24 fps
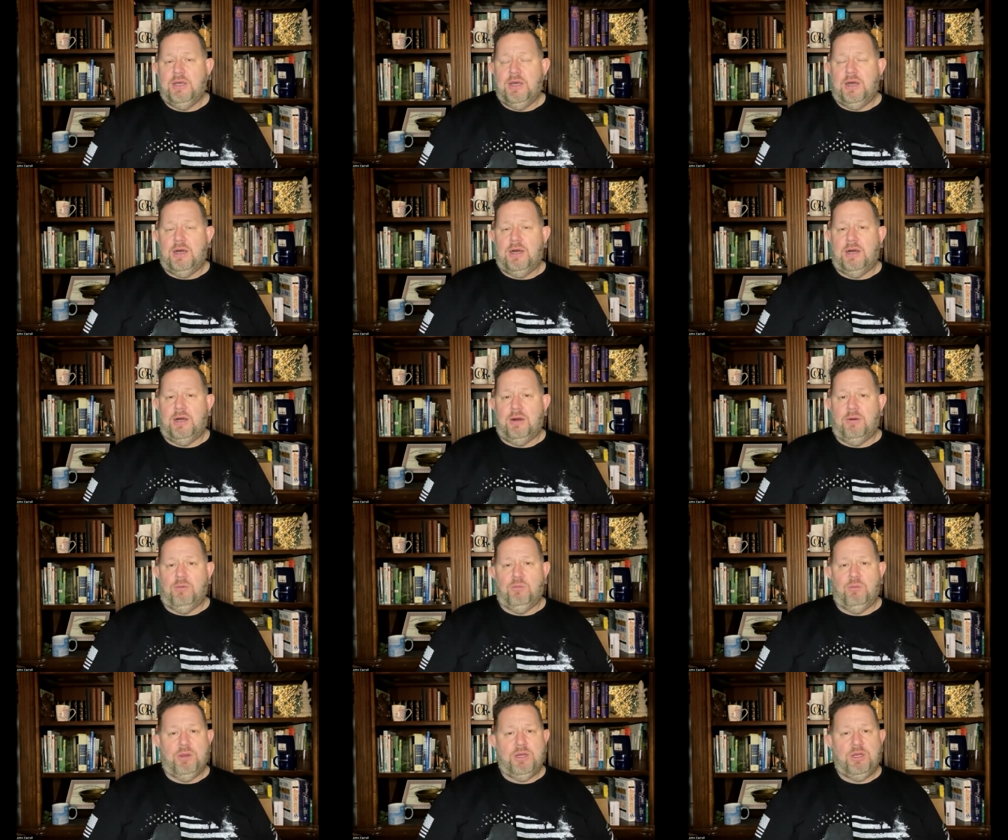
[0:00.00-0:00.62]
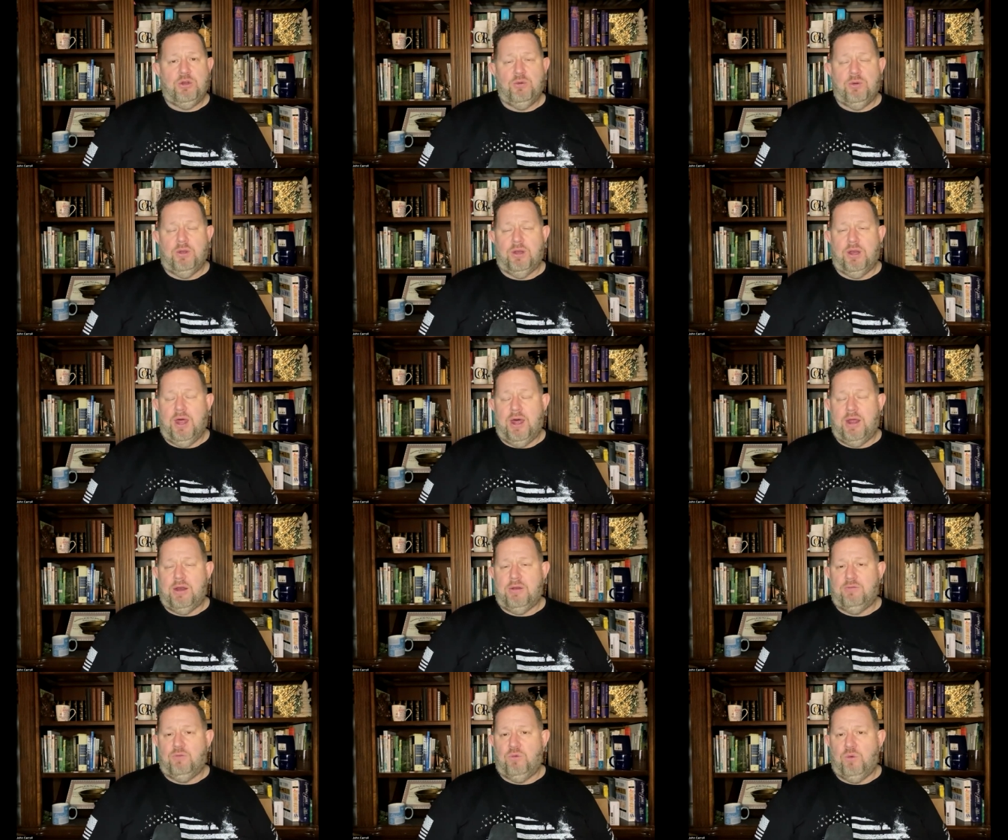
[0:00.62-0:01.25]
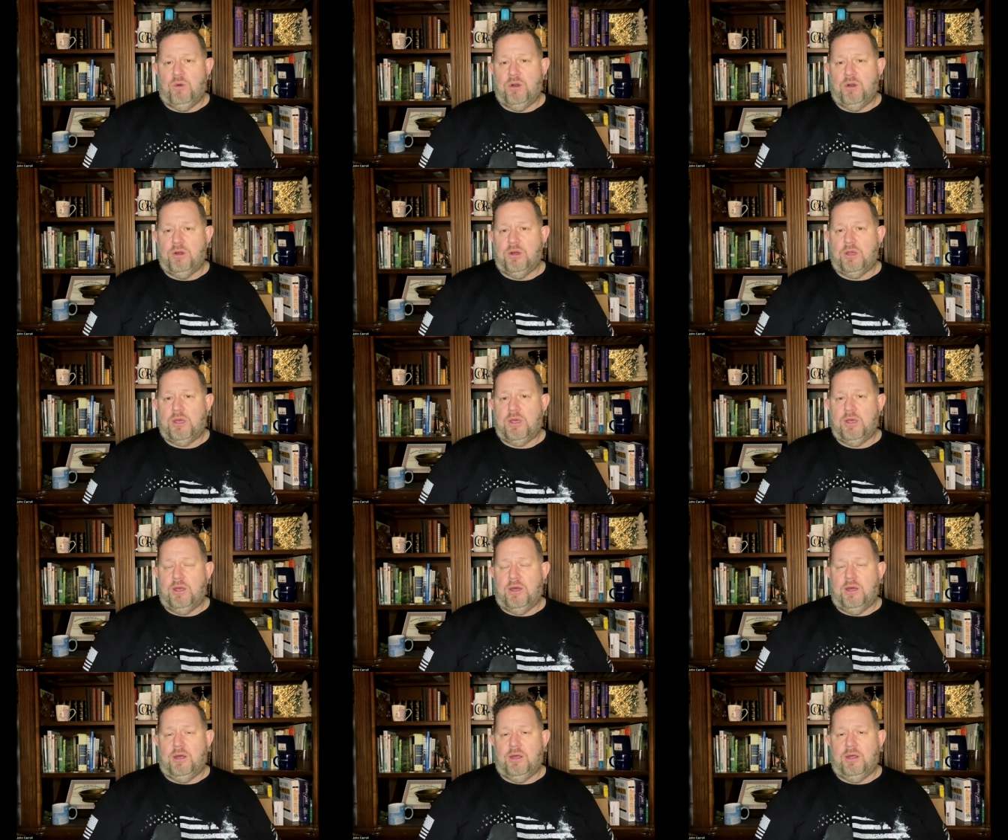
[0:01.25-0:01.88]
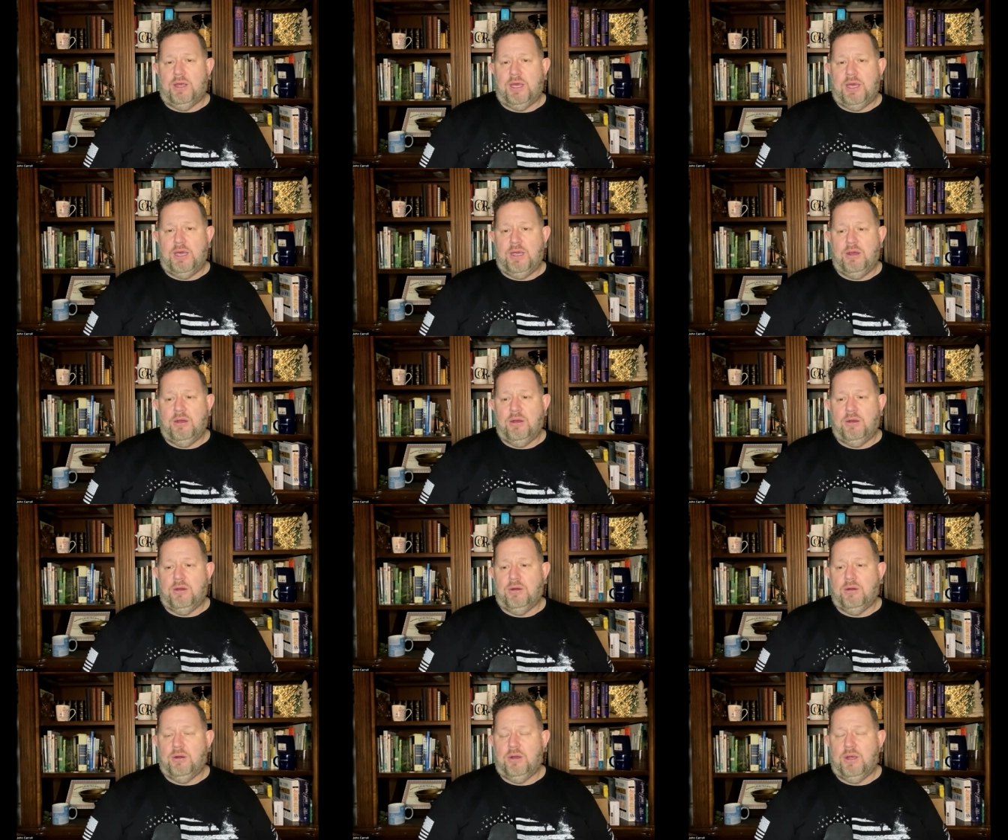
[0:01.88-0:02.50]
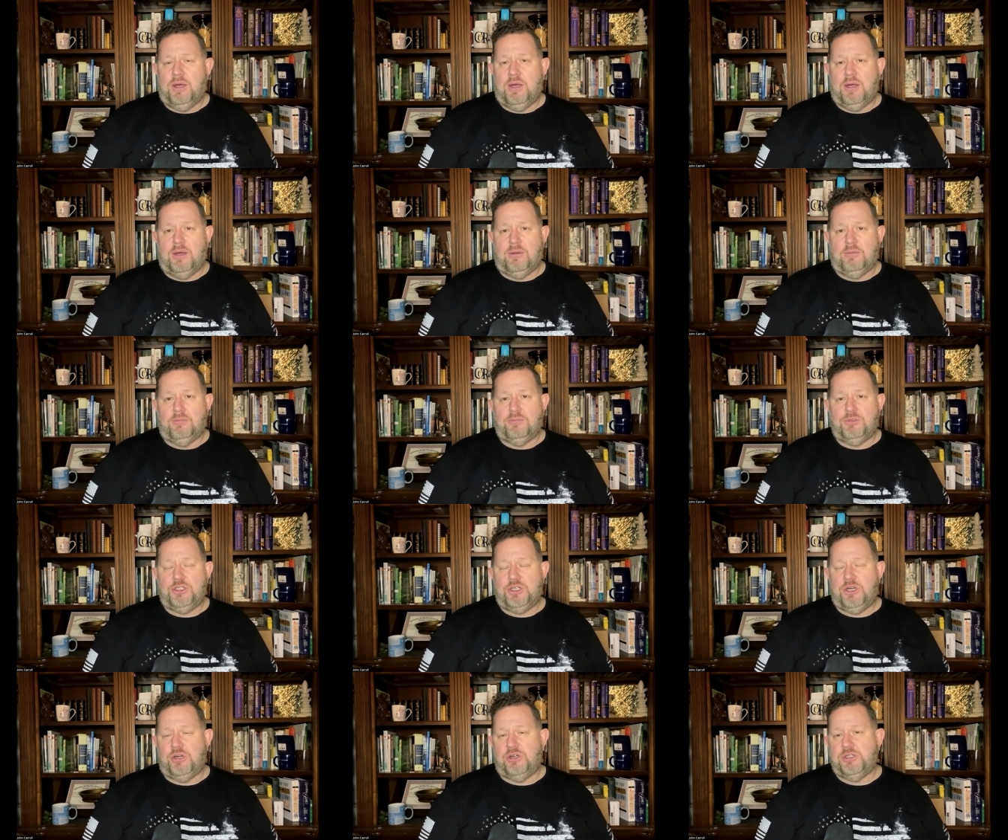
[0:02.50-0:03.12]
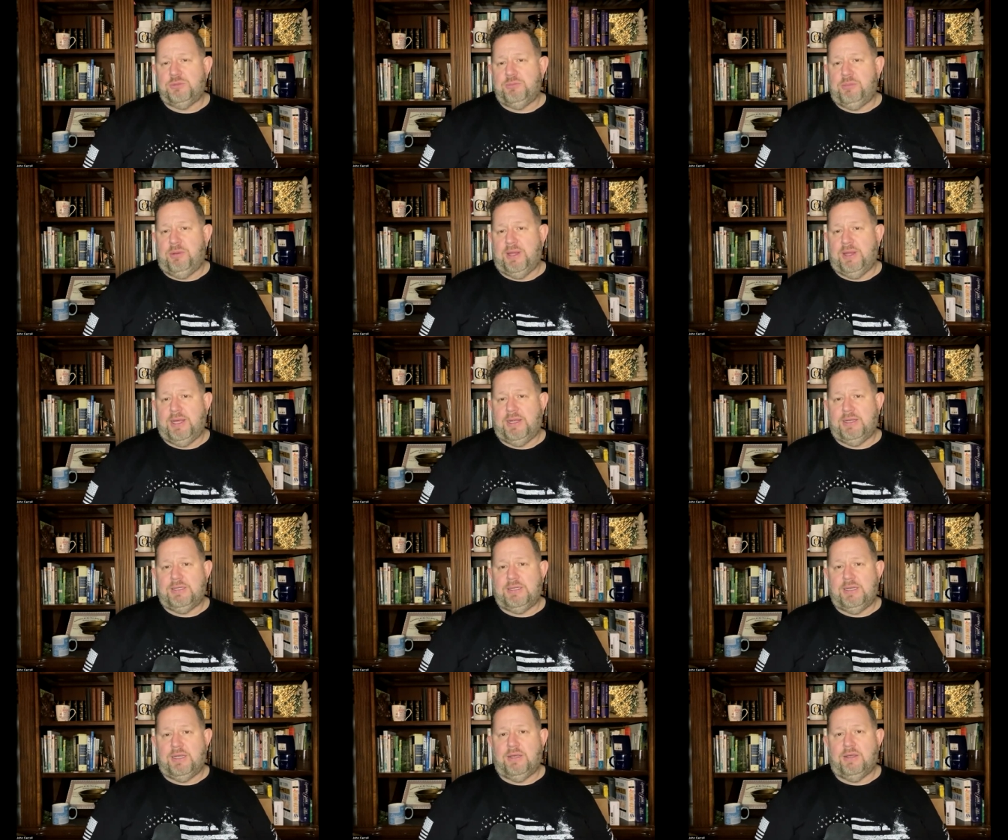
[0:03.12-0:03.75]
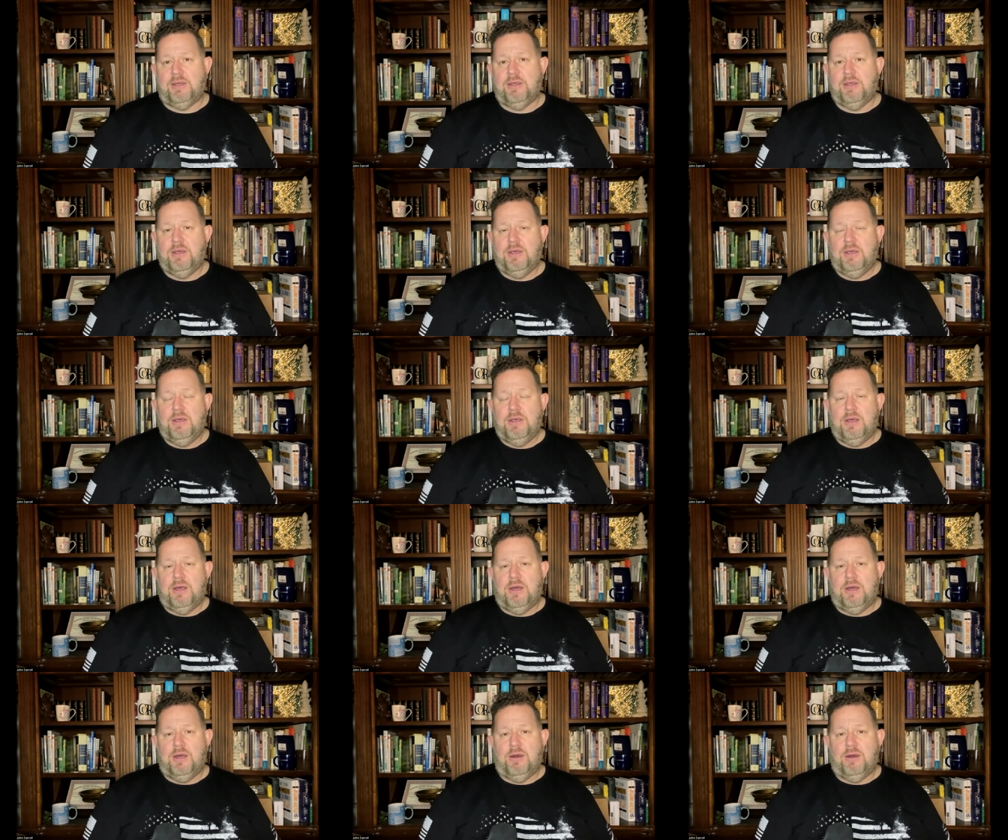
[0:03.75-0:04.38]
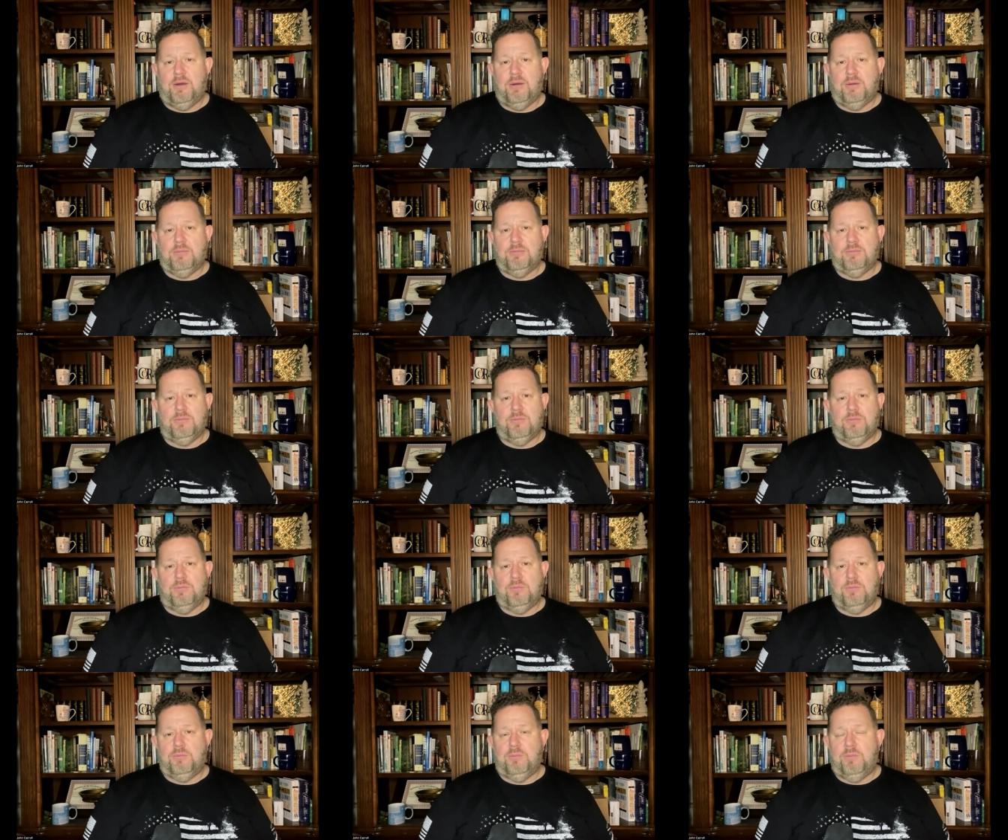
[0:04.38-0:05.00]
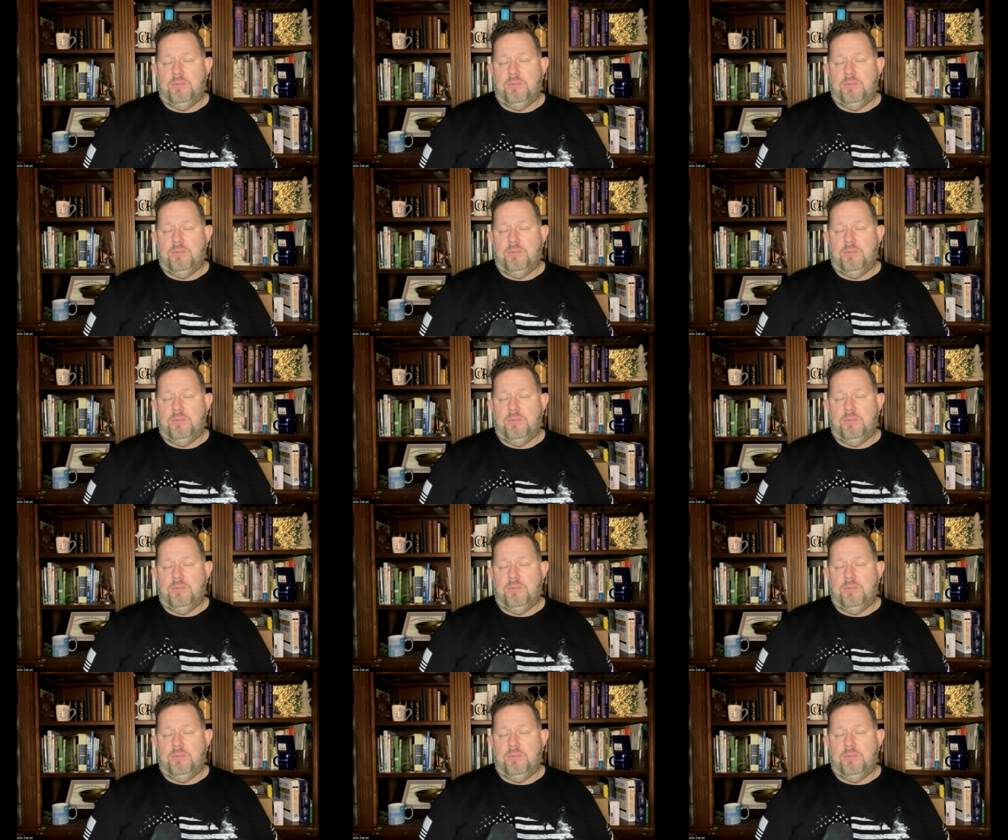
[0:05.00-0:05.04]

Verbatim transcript: Uh, we do a lot of work uh, here, uh, church planting, um,